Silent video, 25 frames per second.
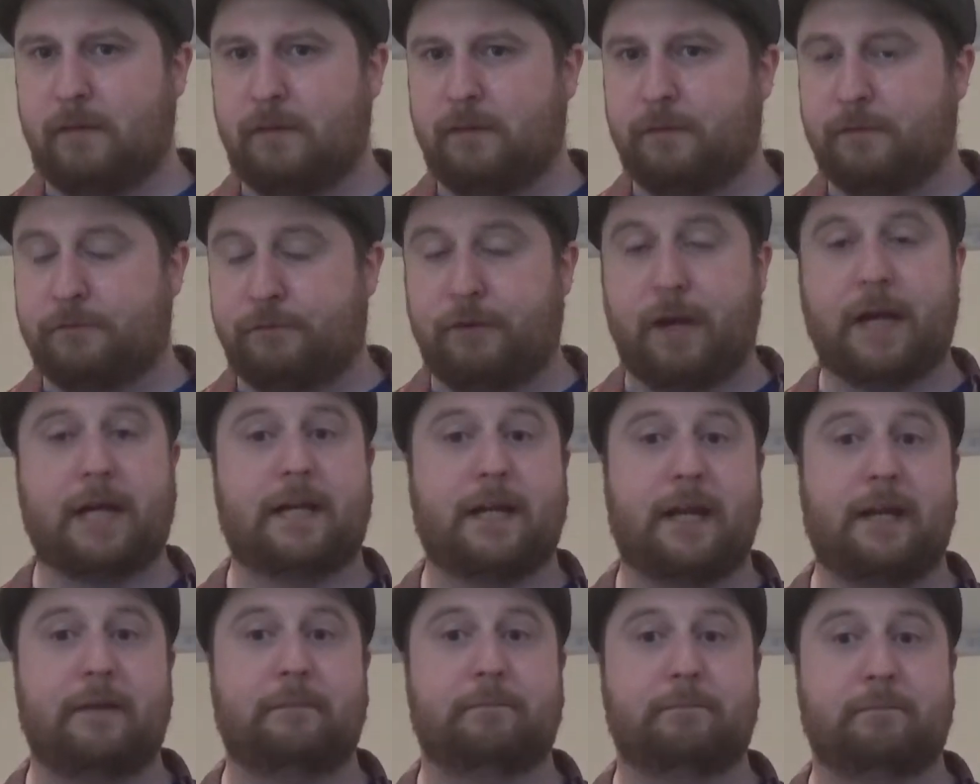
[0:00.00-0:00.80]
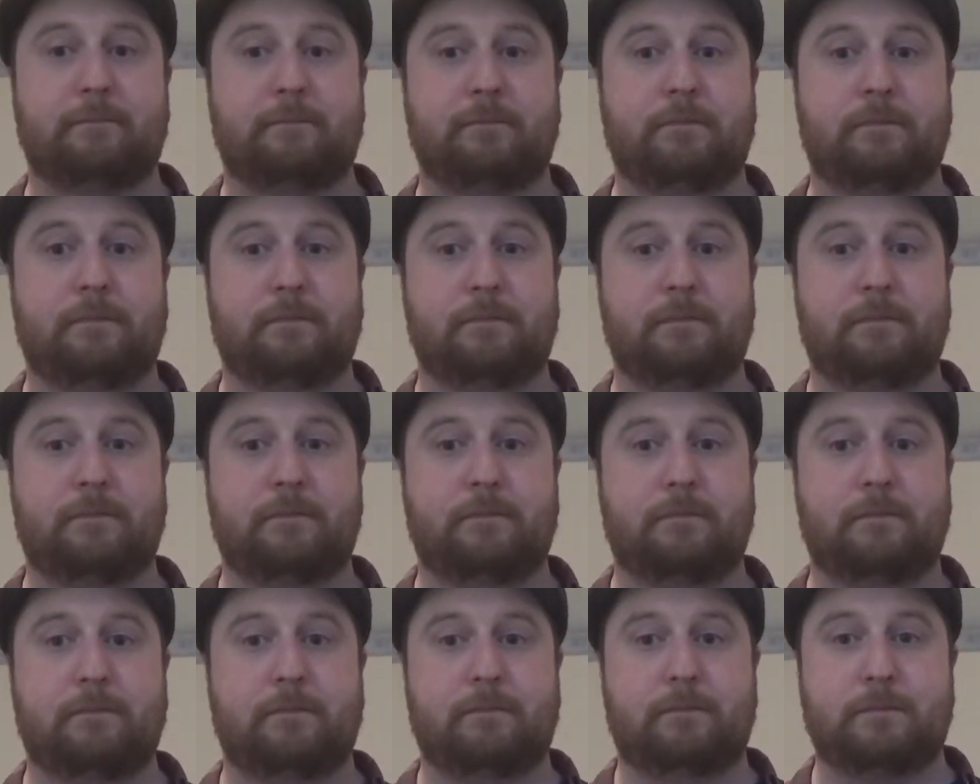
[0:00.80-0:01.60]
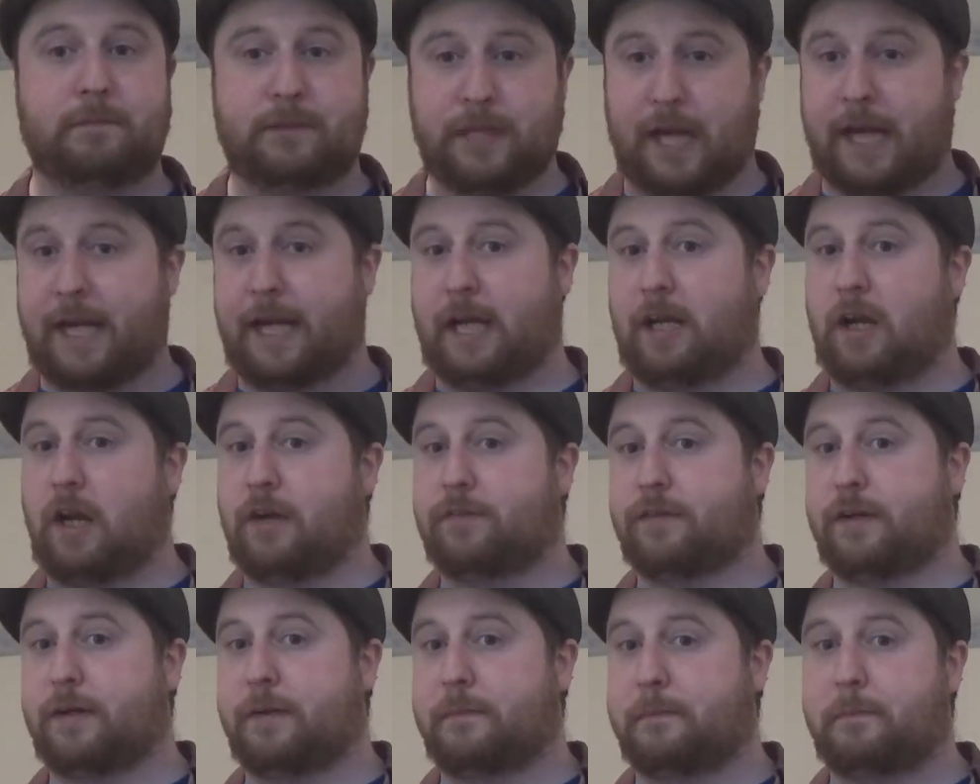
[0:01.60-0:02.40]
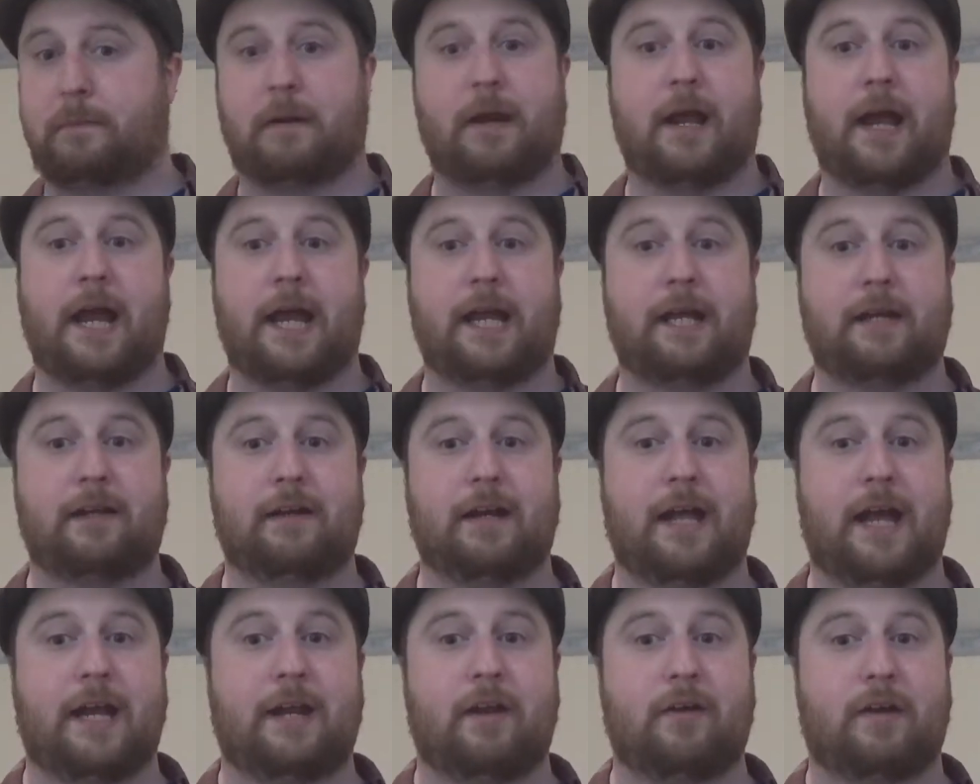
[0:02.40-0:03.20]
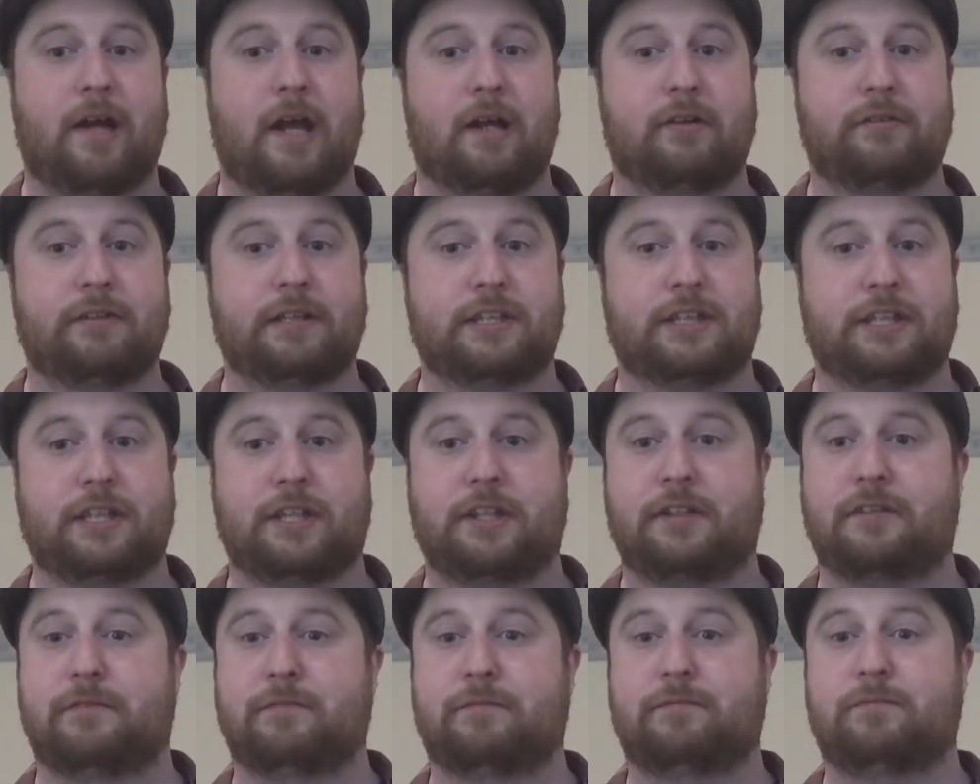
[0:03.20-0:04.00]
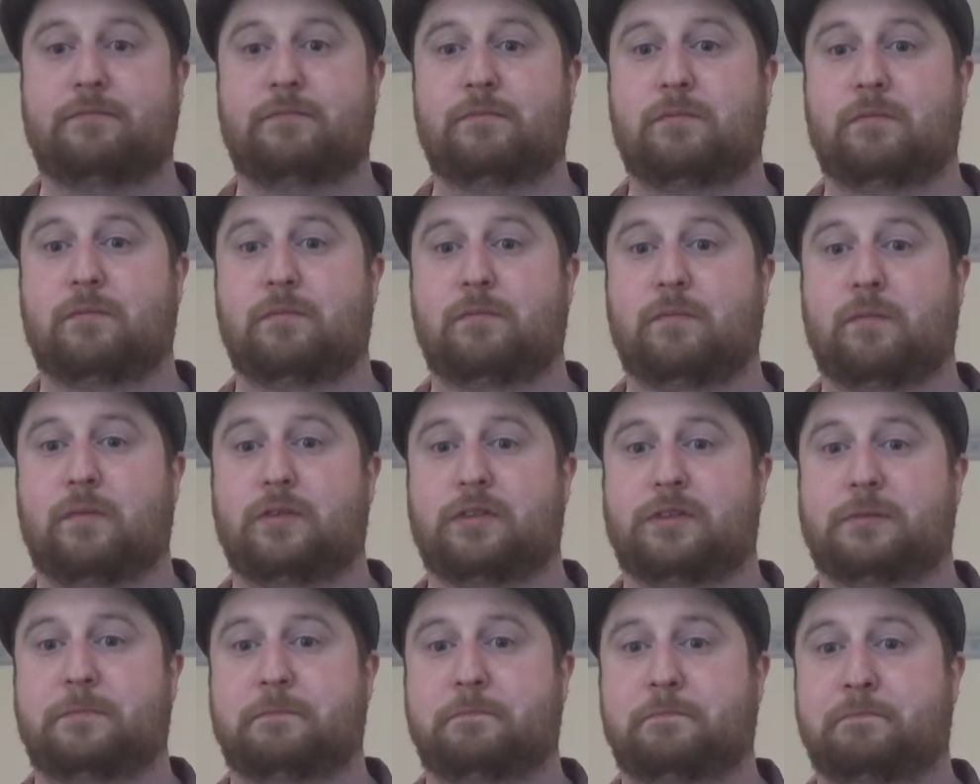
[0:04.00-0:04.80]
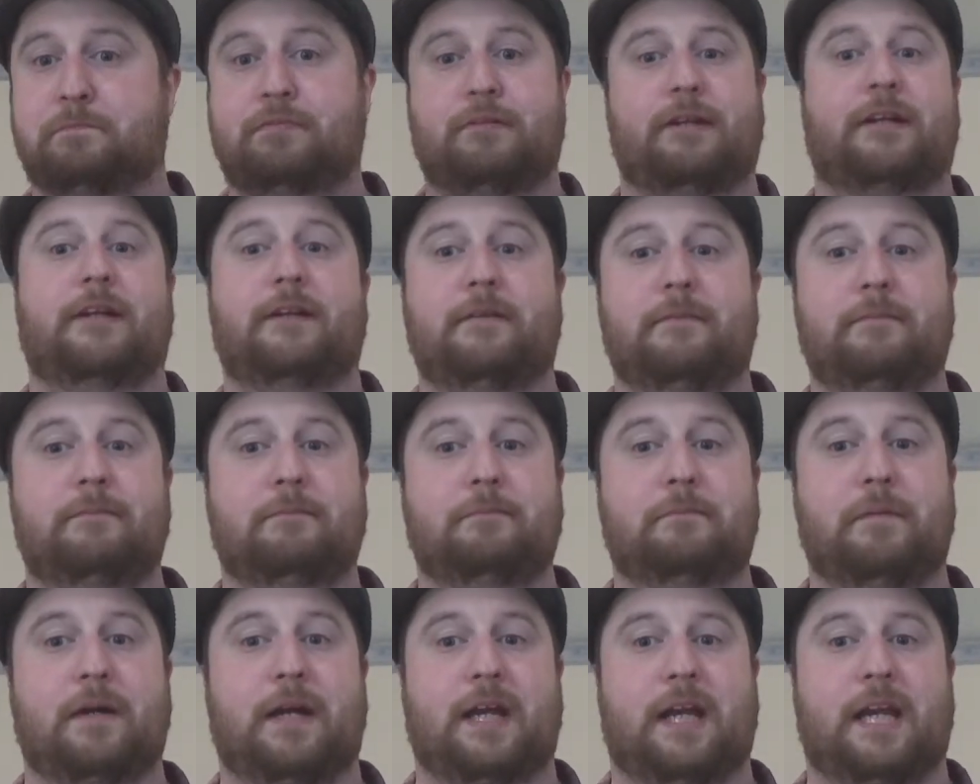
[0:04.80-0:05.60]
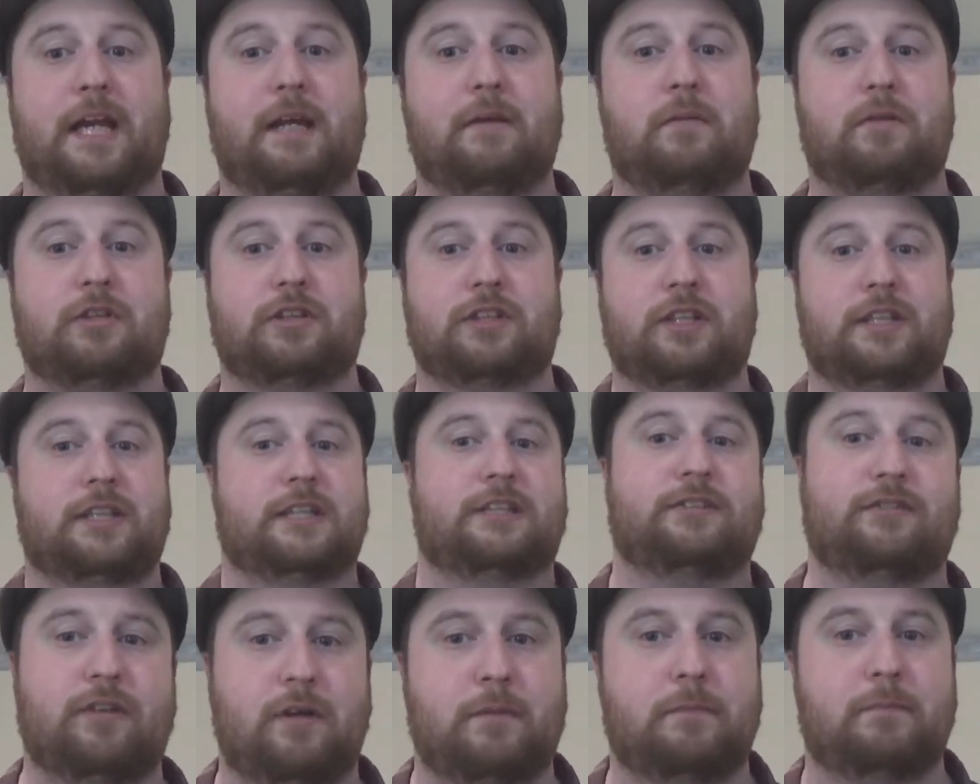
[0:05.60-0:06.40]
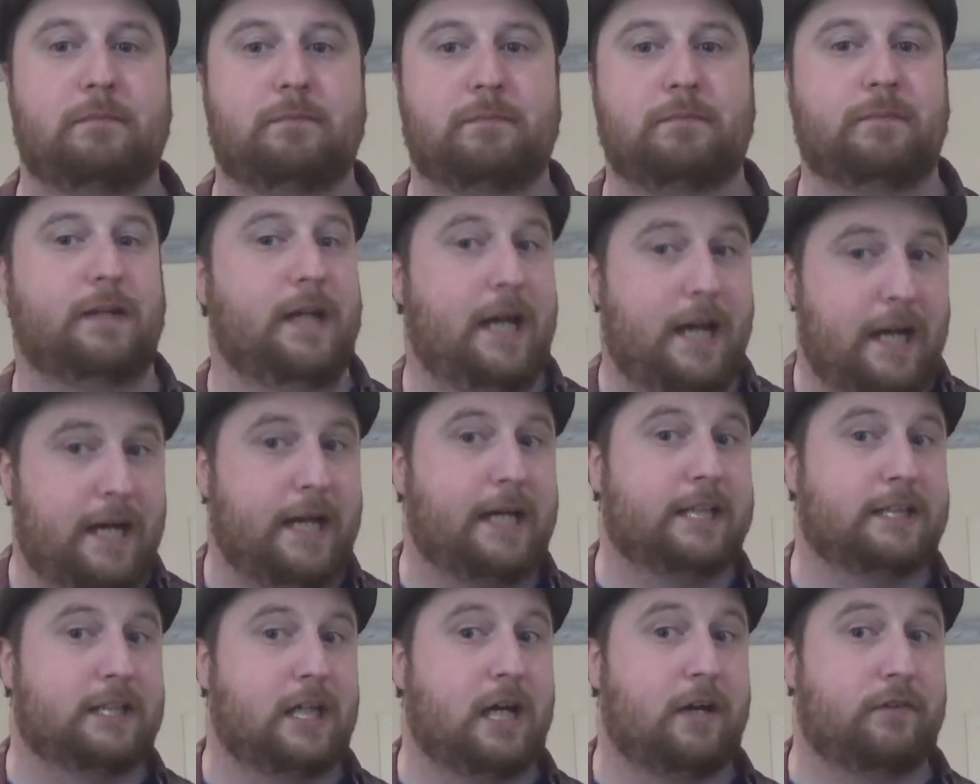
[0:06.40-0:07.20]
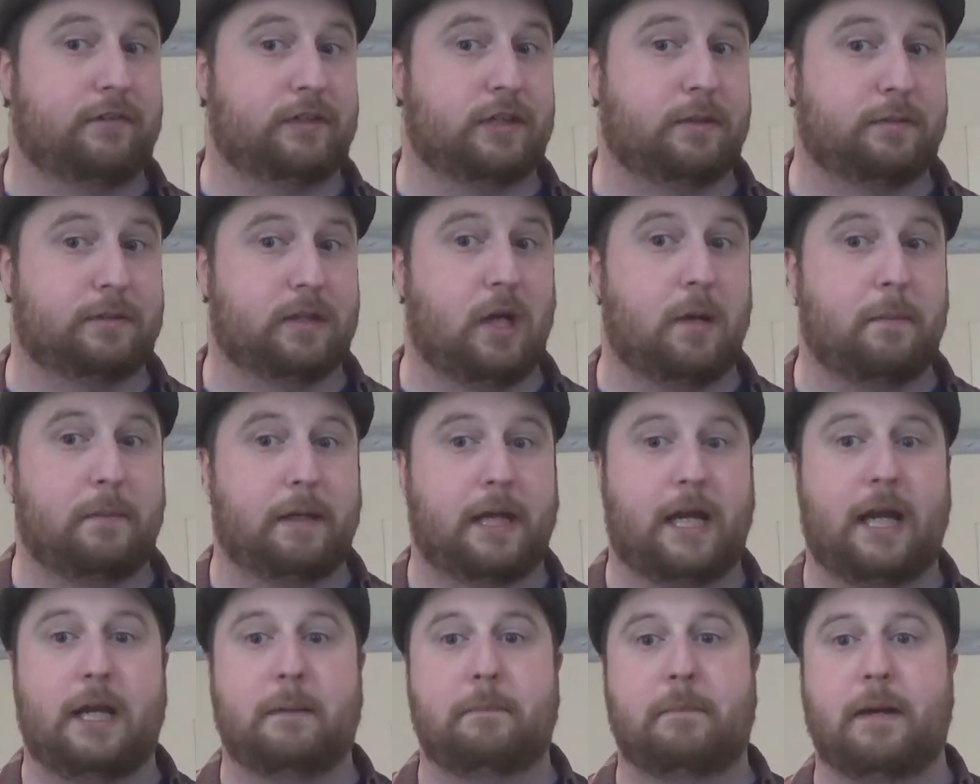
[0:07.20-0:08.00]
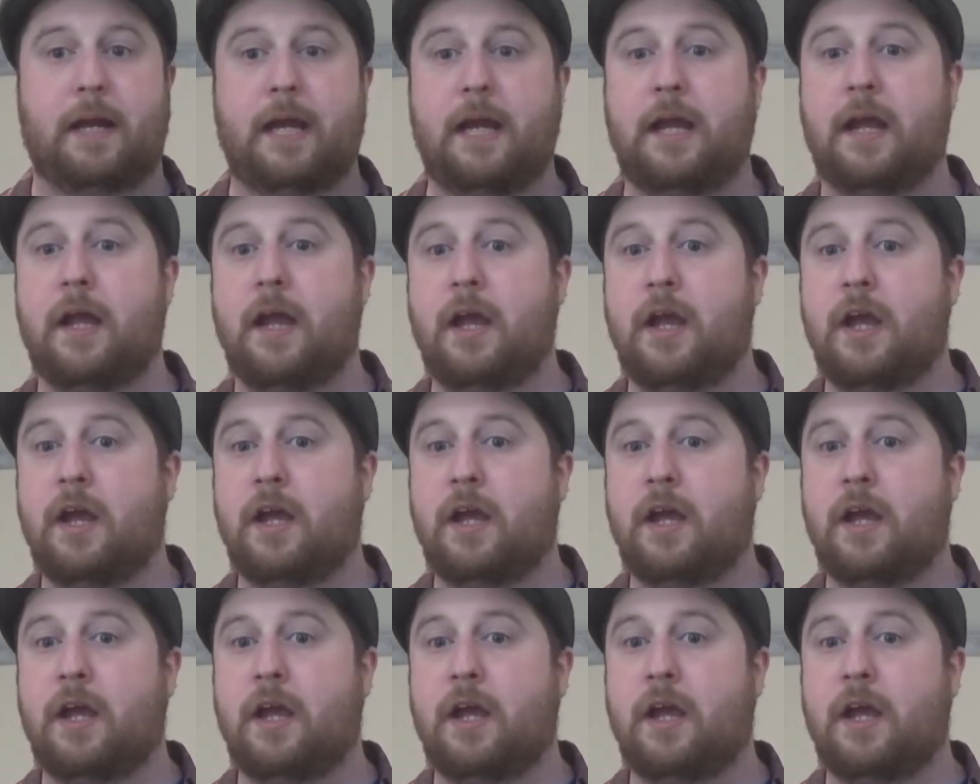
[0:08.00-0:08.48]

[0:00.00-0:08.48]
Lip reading: frankly, Danny Glover playing Lando Calrissian was brilliant, but he wasn't in this film nearly as enough as I was hoping he'd be.